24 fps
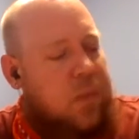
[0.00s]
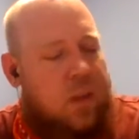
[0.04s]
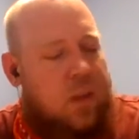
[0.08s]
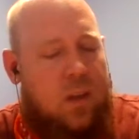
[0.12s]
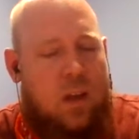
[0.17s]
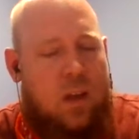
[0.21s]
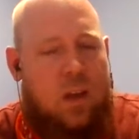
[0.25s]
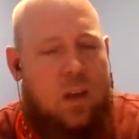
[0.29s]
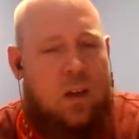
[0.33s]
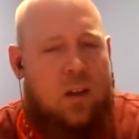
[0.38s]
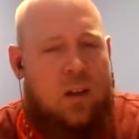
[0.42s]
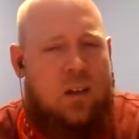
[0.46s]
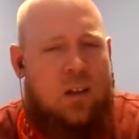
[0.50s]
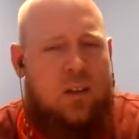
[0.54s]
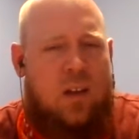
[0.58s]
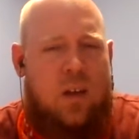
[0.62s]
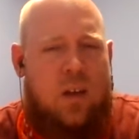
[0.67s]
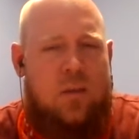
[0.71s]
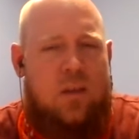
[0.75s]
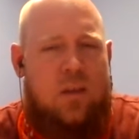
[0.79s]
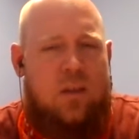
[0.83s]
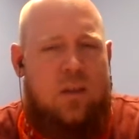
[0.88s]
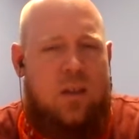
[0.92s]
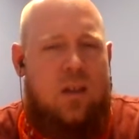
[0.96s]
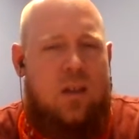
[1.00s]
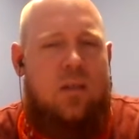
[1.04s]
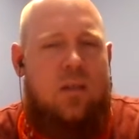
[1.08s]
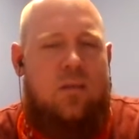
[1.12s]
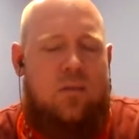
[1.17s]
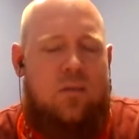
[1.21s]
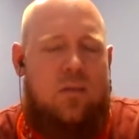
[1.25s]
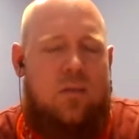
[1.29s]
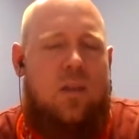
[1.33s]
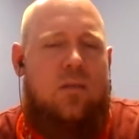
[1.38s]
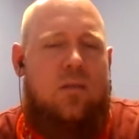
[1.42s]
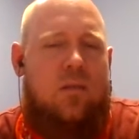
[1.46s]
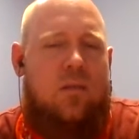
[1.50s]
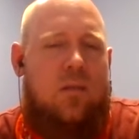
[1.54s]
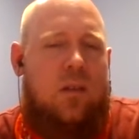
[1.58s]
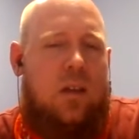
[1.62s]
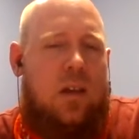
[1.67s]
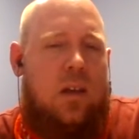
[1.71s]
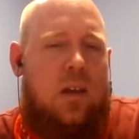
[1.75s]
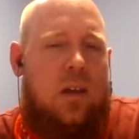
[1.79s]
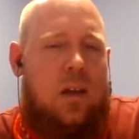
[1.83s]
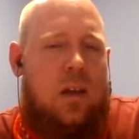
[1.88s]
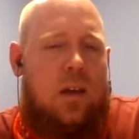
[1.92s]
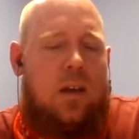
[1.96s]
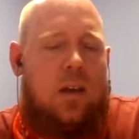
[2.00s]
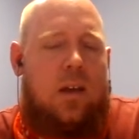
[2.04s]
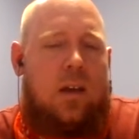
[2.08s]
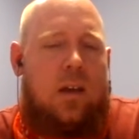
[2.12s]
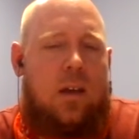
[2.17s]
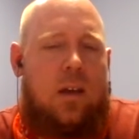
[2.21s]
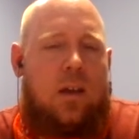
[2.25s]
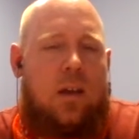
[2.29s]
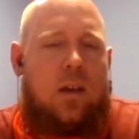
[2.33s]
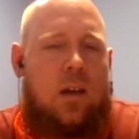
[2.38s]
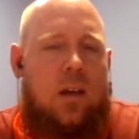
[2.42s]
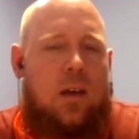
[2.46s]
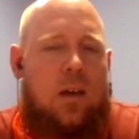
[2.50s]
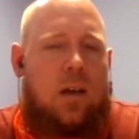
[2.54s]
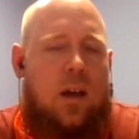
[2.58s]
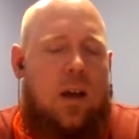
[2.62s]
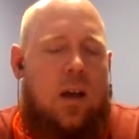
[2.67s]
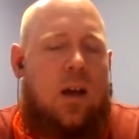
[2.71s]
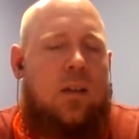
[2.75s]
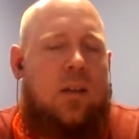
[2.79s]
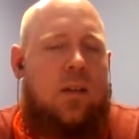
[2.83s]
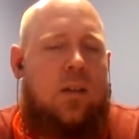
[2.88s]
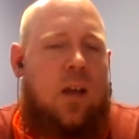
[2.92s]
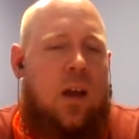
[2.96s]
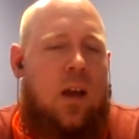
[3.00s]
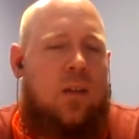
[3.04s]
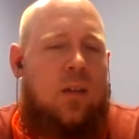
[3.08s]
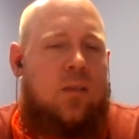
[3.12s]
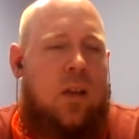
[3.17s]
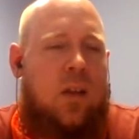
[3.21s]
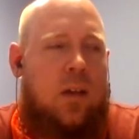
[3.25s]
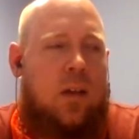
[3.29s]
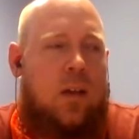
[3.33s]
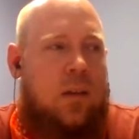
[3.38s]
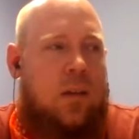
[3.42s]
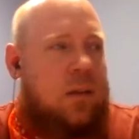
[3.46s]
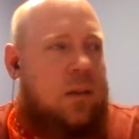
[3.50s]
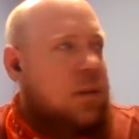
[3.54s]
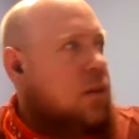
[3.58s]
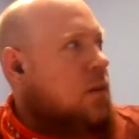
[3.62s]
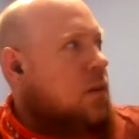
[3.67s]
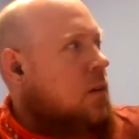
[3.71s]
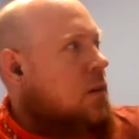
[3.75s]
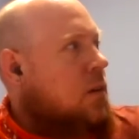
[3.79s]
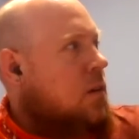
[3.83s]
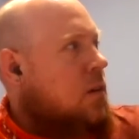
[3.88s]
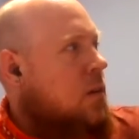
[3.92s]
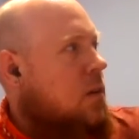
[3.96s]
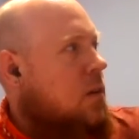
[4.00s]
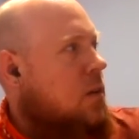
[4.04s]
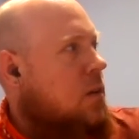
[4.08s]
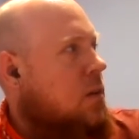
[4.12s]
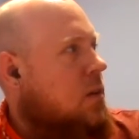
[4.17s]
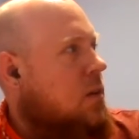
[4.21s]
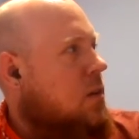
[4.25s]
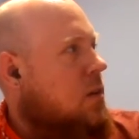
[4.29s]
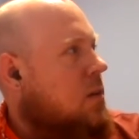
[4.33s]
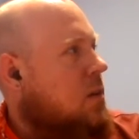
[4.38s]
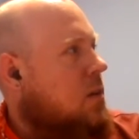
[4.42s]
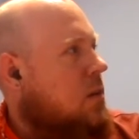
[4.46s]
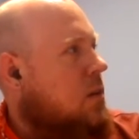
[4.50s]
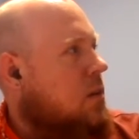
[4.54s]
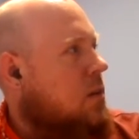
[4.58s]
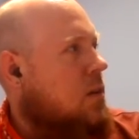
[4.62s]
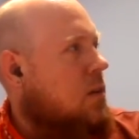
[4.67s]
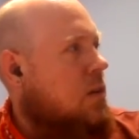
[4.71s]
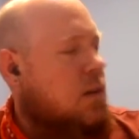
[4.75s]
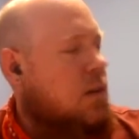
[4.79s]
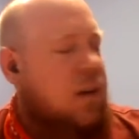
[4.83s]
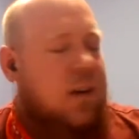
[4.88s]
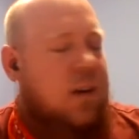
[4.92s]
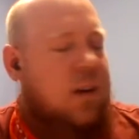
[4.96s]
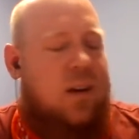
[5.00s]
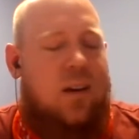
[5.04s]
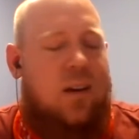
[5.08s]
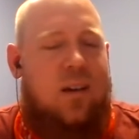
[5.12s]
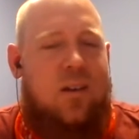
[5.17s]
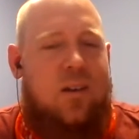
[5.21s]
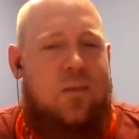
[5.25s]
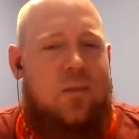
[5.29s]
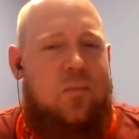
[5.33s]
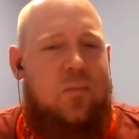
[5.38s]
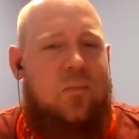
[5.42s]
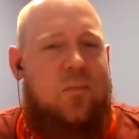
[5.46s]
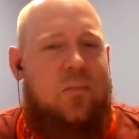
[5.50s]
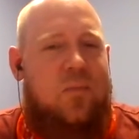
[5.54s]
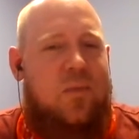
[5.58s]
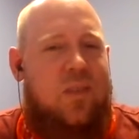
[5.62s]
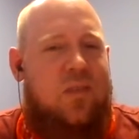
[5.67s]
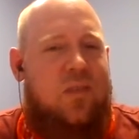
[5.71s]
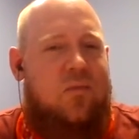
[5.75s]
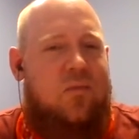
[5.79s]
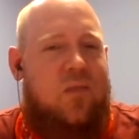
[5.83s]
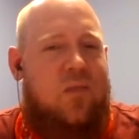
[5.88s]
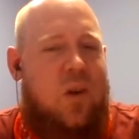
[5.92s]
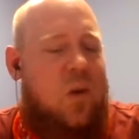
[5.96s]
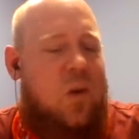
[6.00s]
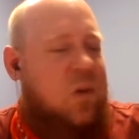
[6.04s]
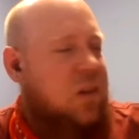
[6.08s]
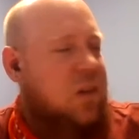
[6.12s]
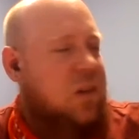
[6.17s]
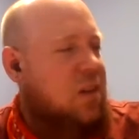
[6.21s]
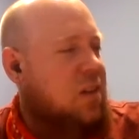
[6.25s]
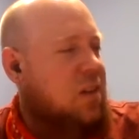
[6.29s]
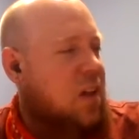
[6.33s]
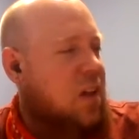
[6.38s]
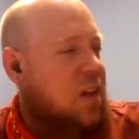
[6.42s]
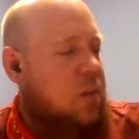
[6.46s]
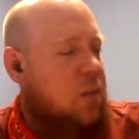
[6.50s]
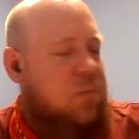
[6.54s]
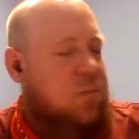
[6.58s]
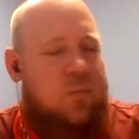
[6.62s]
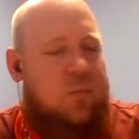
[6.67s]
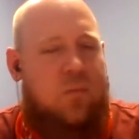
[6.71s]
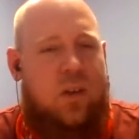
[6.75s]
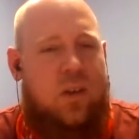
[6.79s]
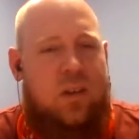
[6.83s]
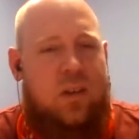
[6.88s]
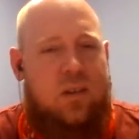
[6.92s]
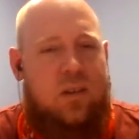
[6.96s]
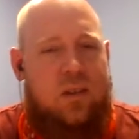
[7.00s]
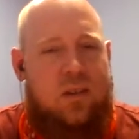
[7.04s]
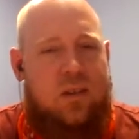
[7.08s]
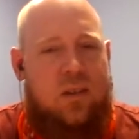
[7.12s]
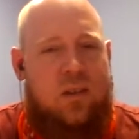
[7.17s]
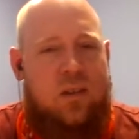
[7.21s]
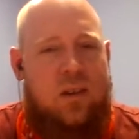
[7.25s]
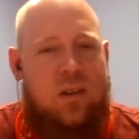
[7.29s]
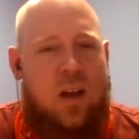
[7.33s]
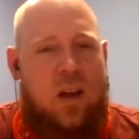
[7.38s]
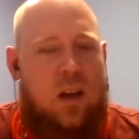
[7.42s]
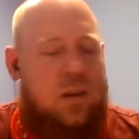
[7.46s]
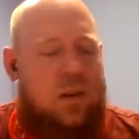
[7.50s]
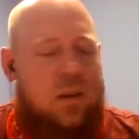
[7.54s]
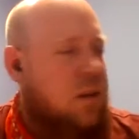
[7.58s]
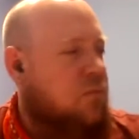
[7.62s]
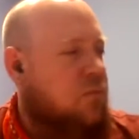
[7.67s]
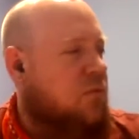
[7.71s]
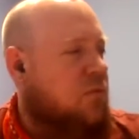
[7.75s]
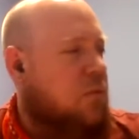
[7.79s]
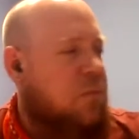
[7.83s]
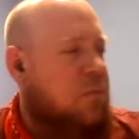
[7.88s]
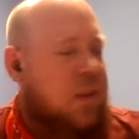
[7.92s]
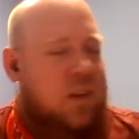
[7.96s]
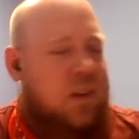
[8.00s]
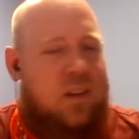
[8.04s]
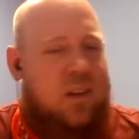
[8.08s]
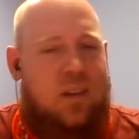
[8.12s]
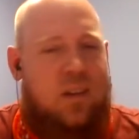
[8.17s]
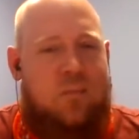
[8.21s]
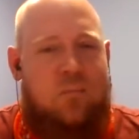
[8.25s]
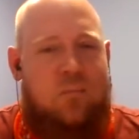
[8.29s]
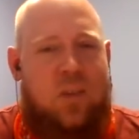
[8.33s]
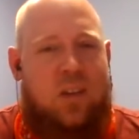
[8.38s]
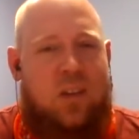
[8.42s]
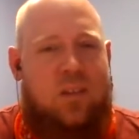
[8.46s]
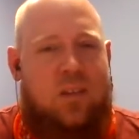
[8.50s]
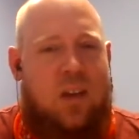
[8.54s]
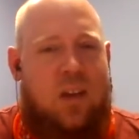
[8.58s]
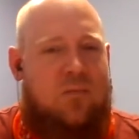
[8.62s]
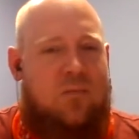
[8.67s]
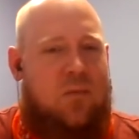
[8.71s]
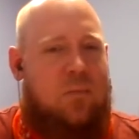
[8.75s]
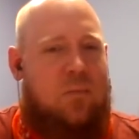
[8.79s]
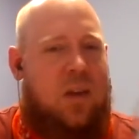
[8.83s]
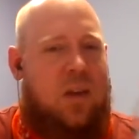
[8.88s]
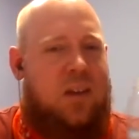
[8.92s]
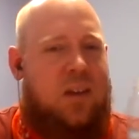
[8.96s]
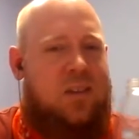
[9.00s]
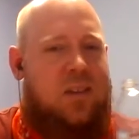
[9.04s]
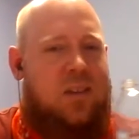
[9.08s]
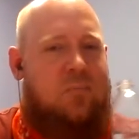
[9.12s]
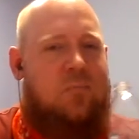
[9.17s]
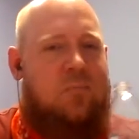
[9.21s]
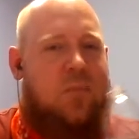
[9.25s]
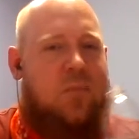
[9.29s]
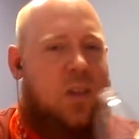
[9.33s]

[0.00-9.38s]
And I think that I like your uh, Rogue and Gambit, but not enough for me to pick that for my team.